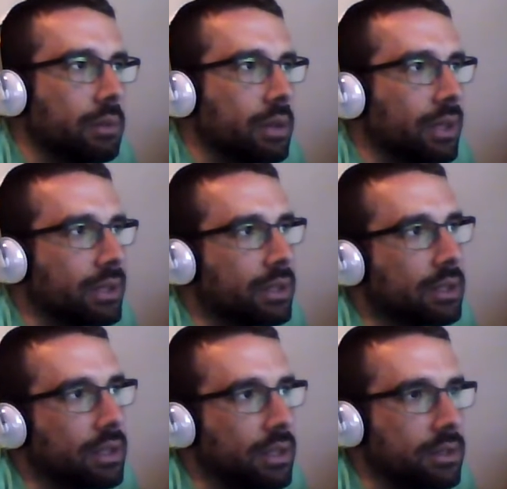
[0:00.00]
maybe like
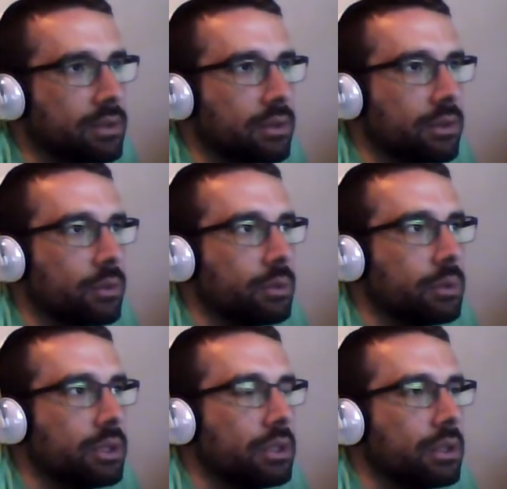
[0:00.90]
Kisner would
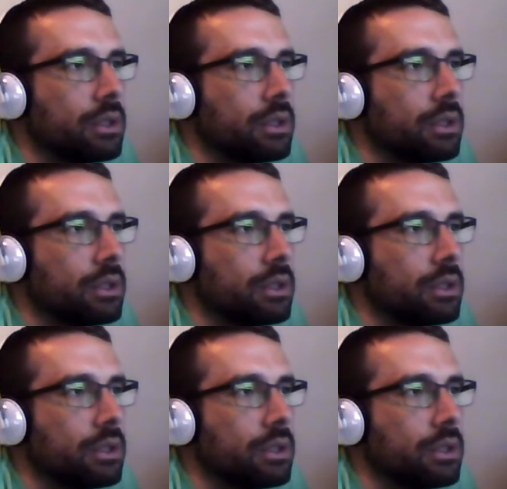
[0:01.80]
be